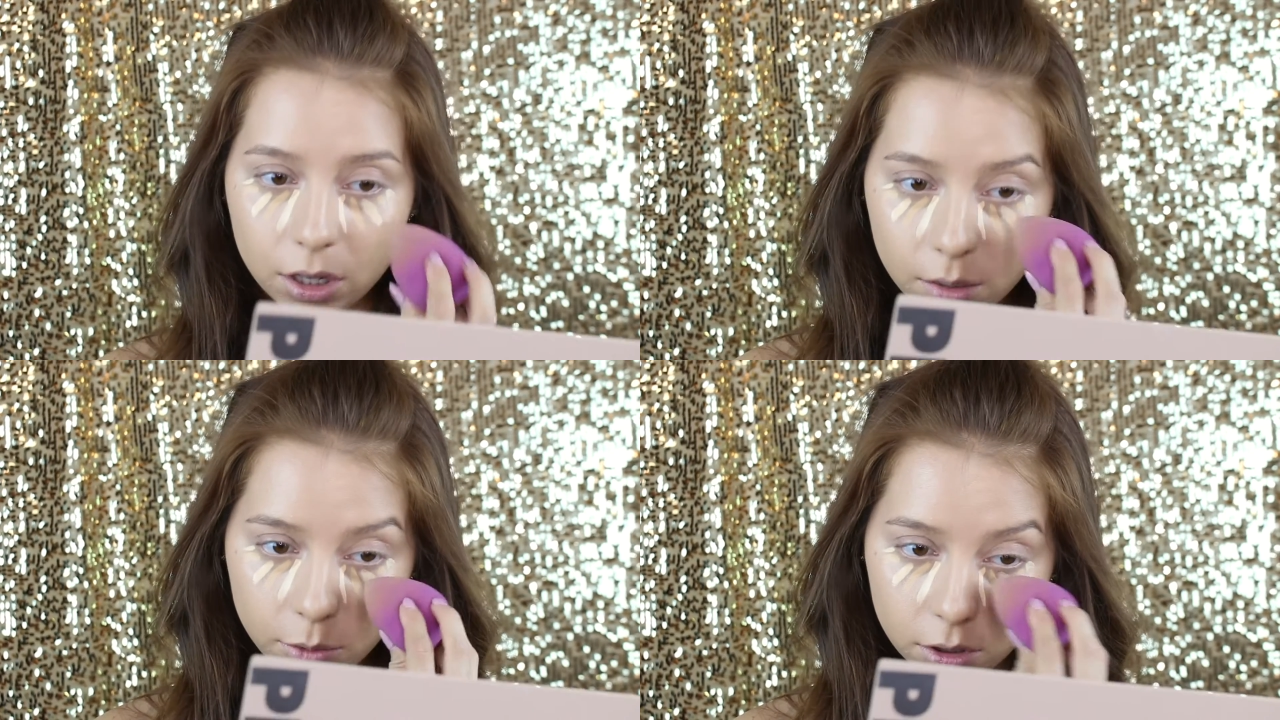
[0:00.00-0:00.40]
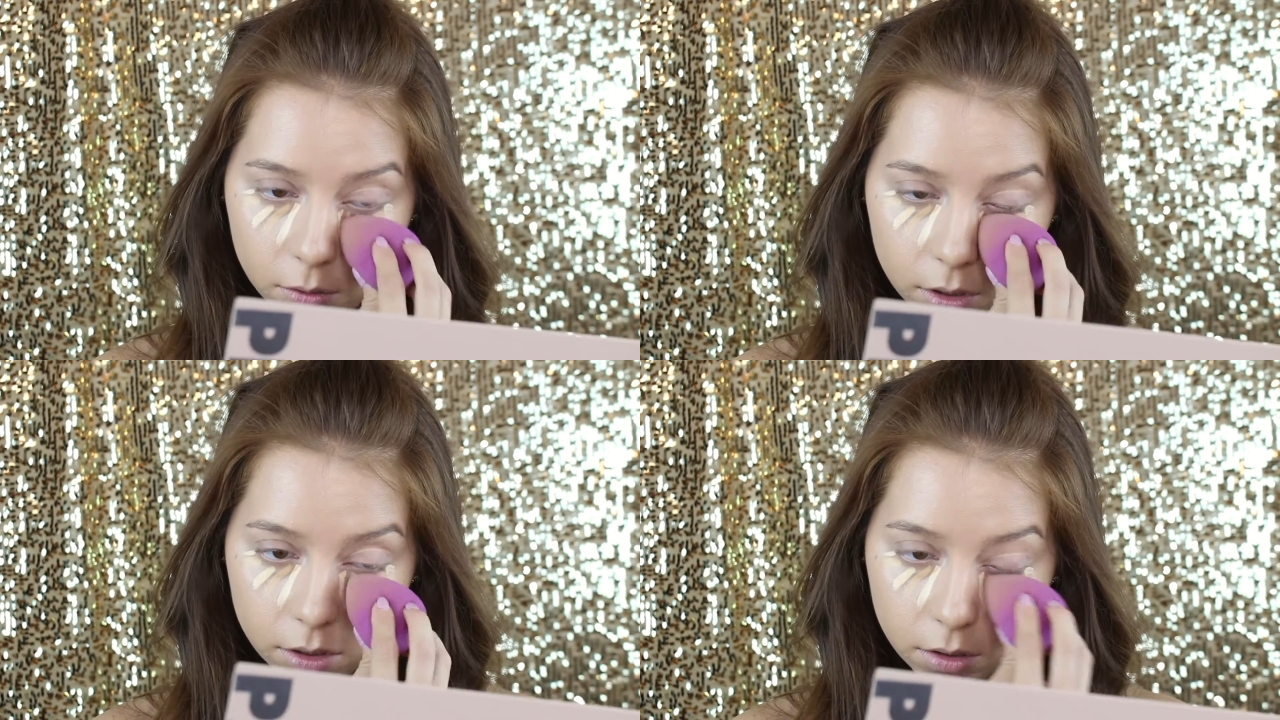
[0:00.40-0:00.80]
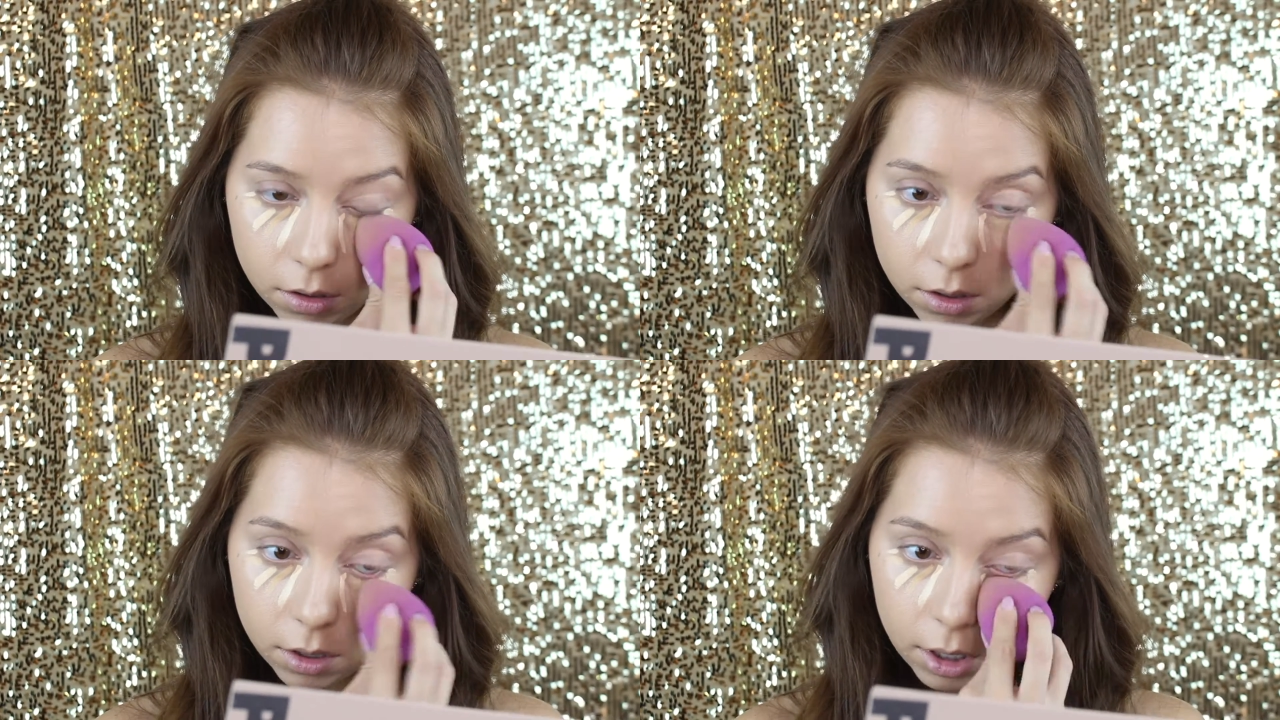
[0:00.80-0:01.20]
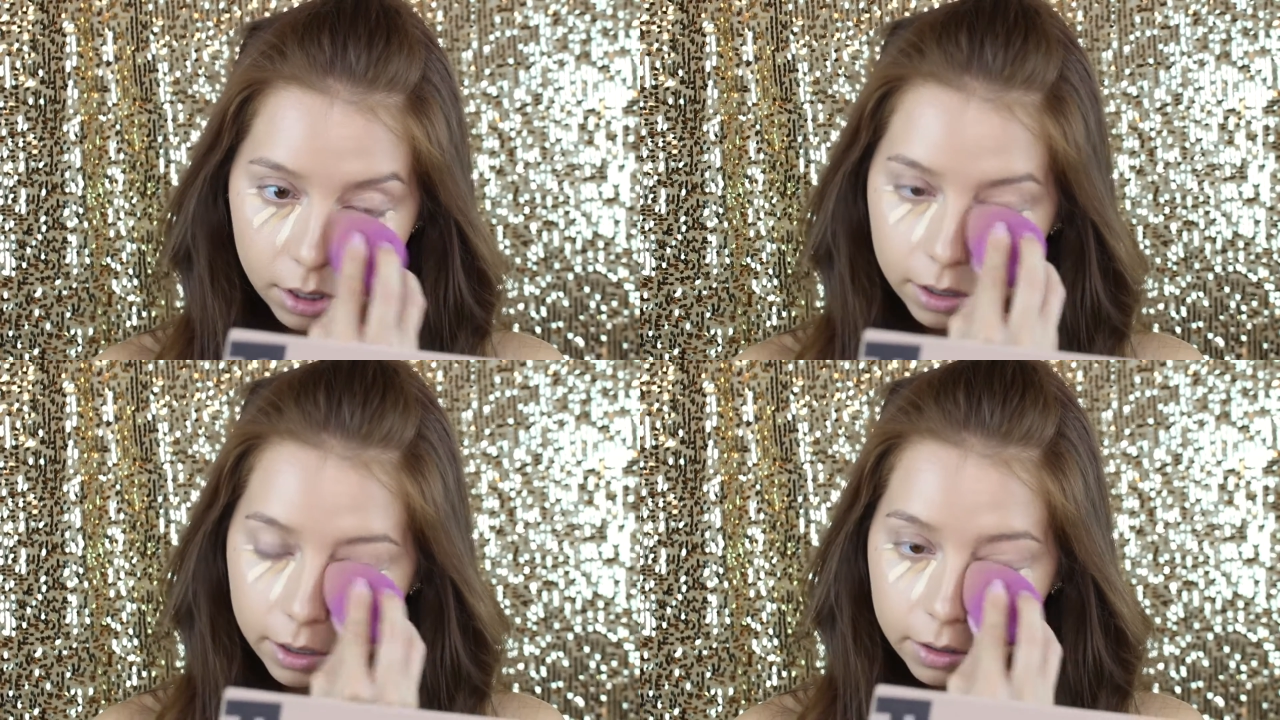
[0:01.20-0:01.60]
and I'm just going to
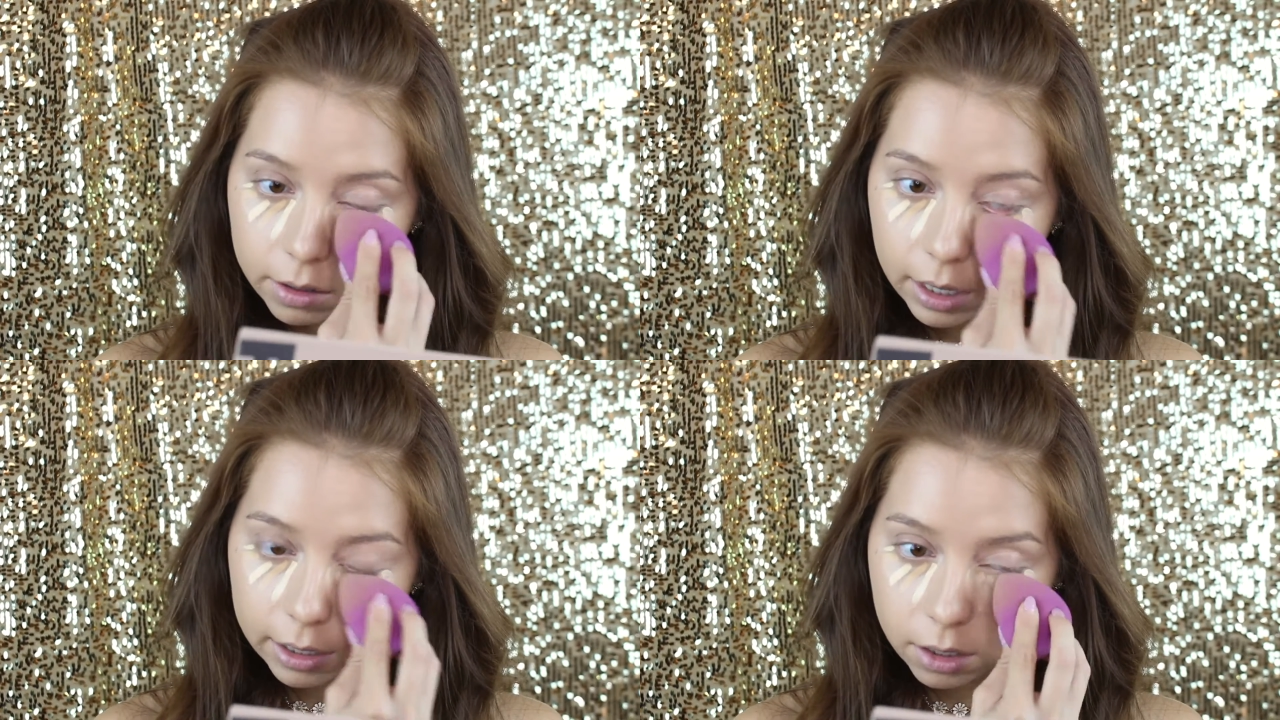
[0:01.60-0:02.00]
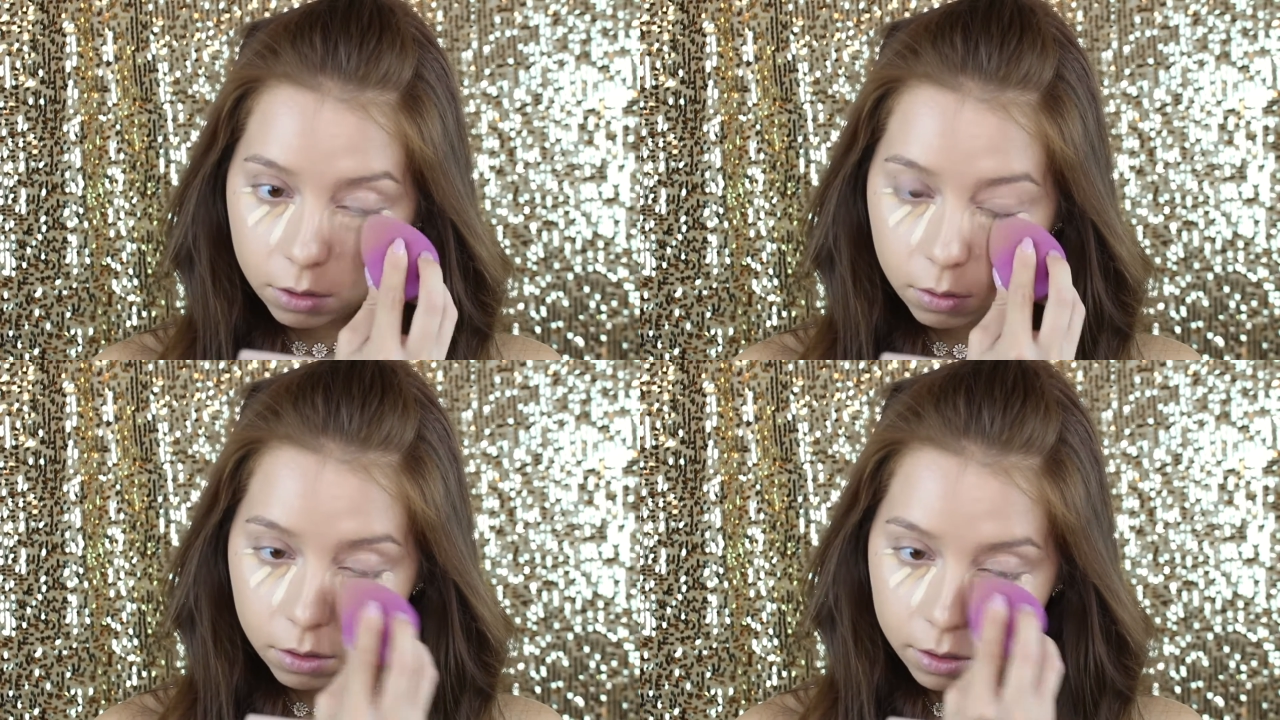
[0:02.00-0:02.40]
use that to